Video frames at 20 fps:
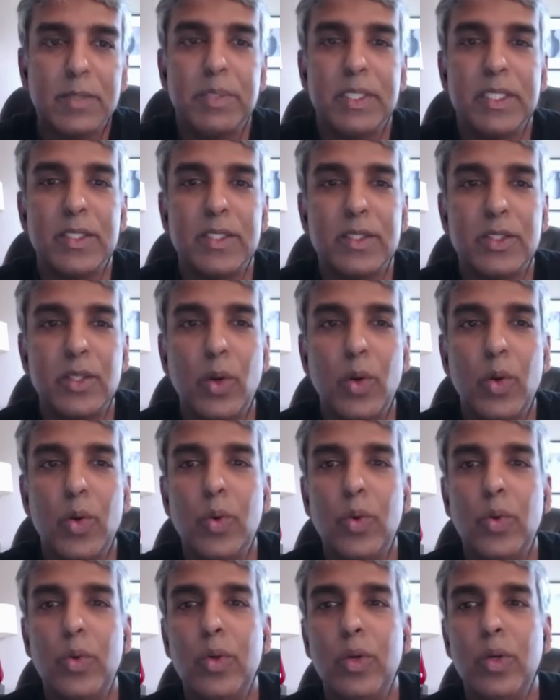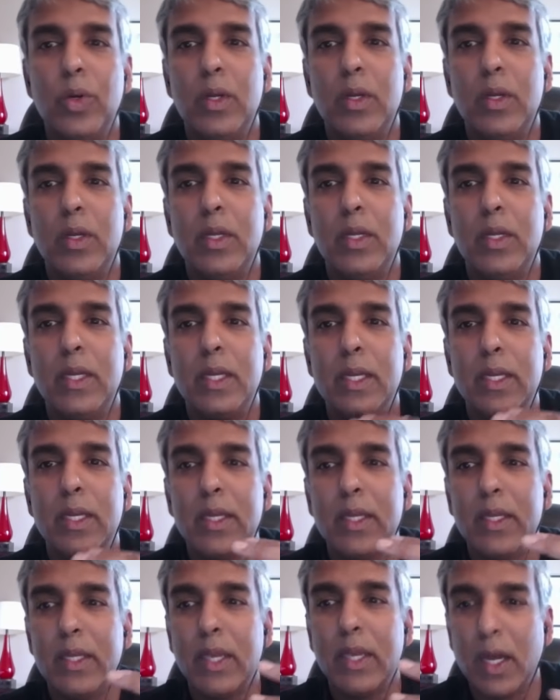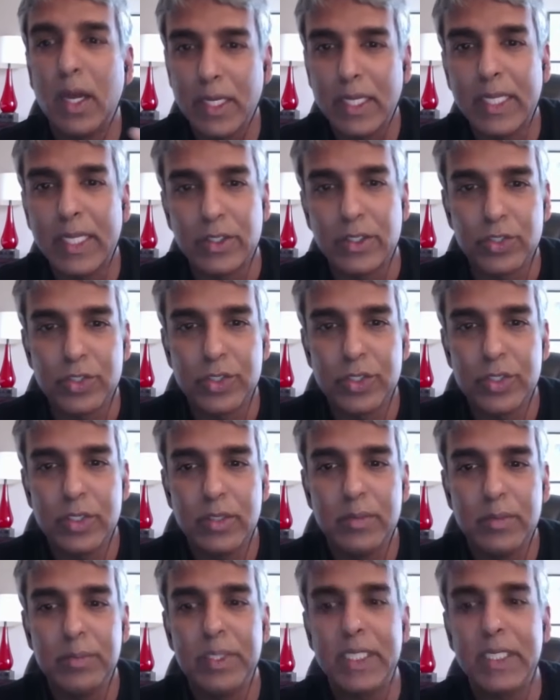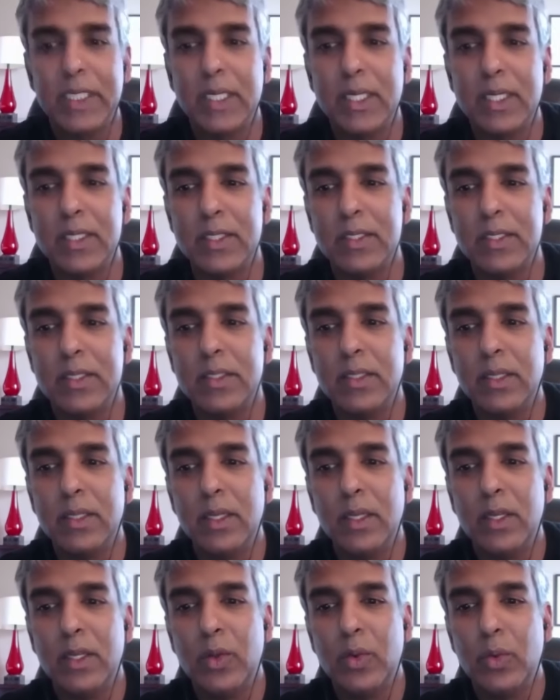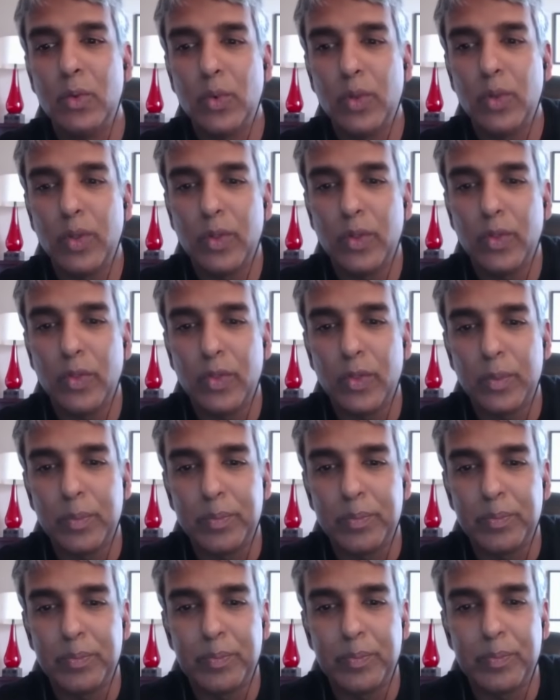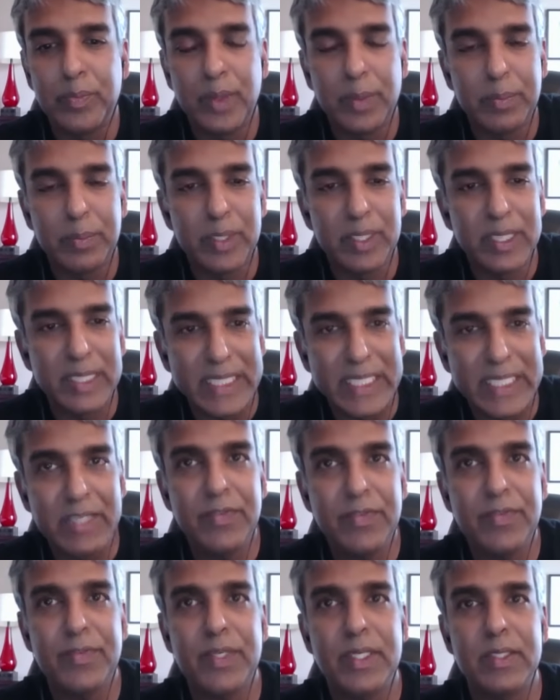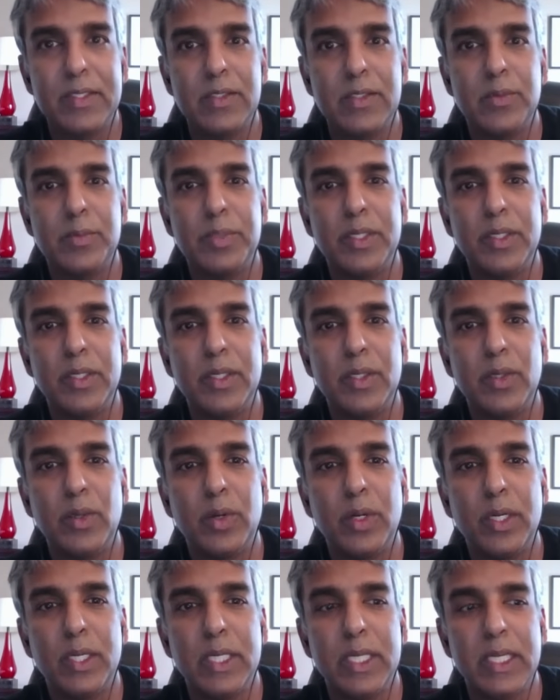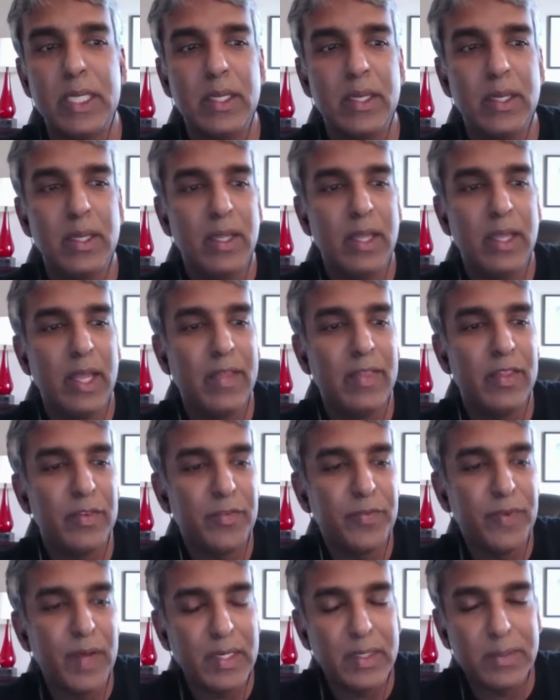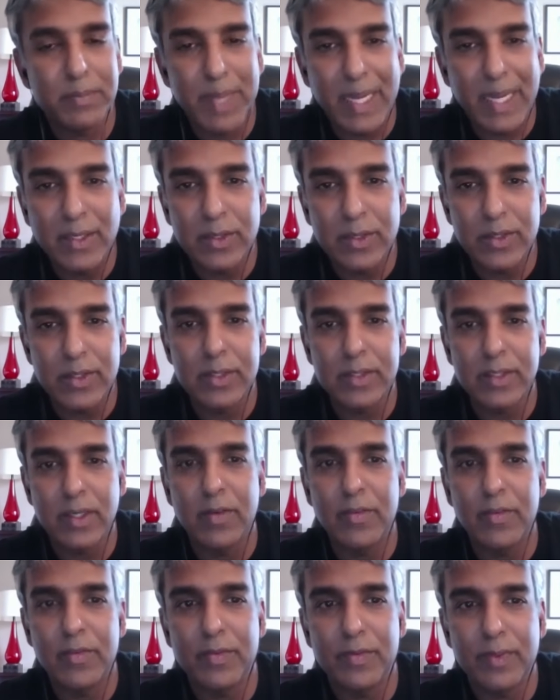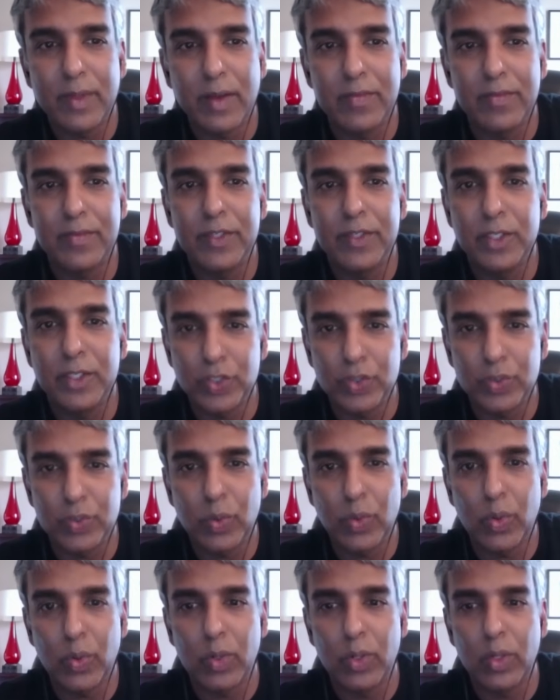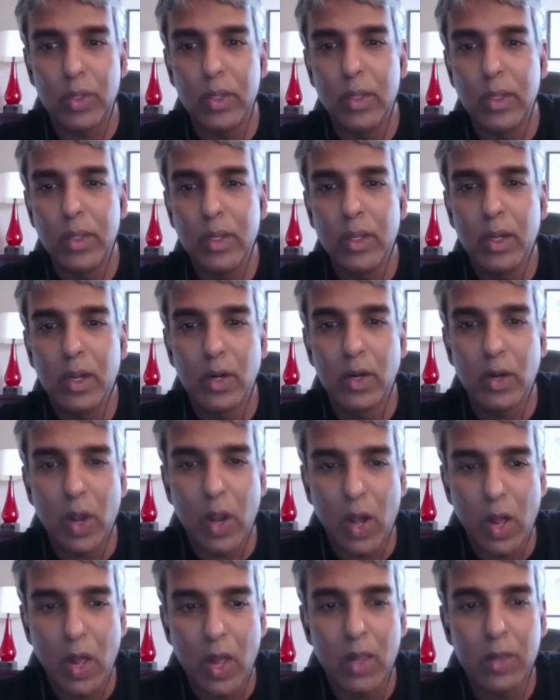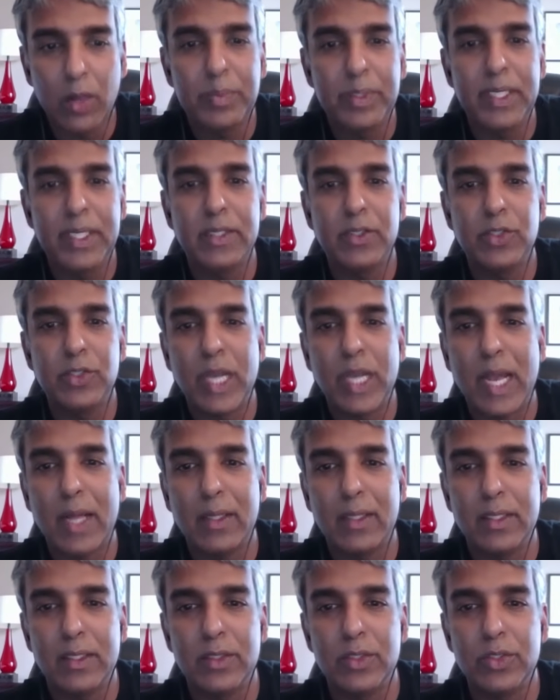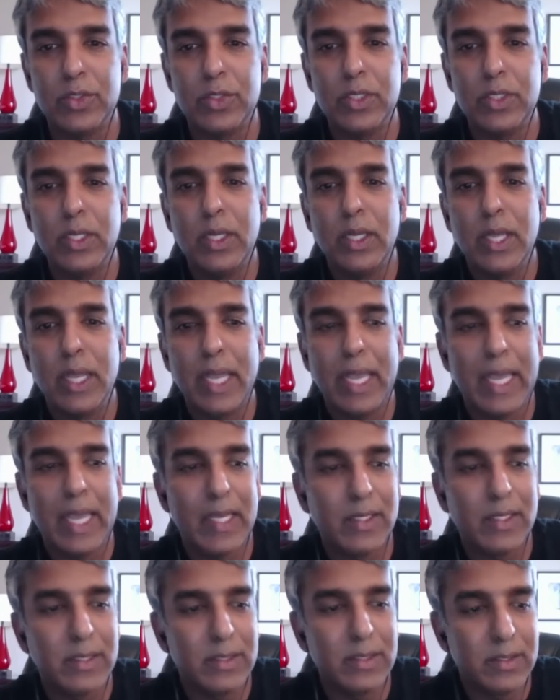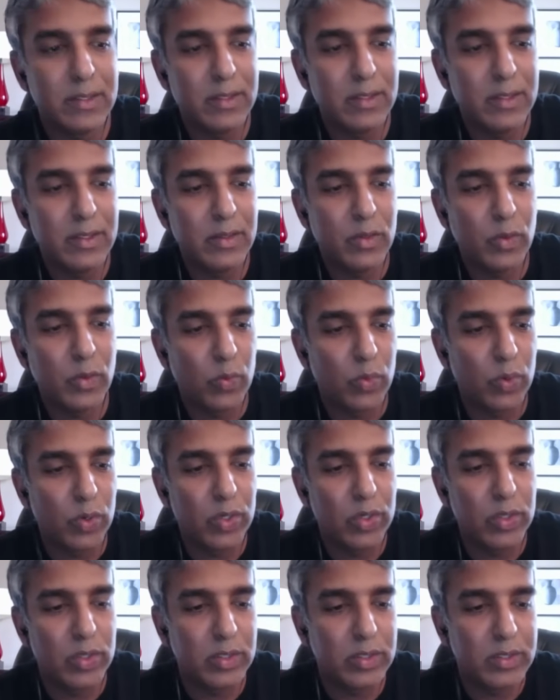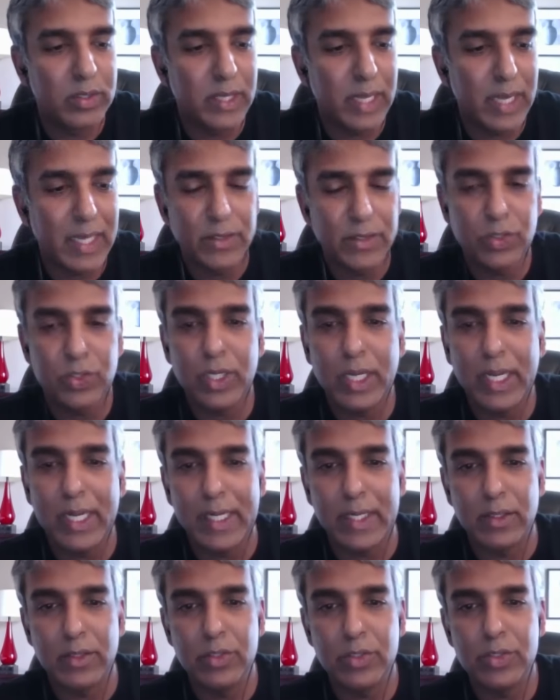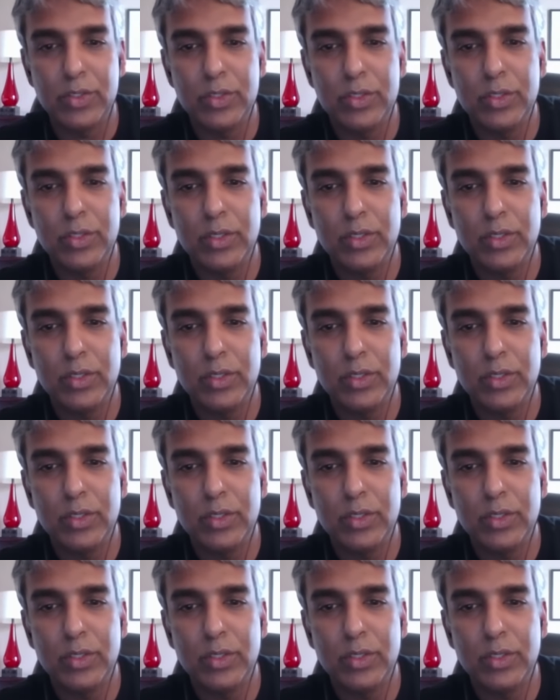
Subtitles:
been so unhinged because the belief in superiority and the fundamentals of control are all being challenged, and the world has changed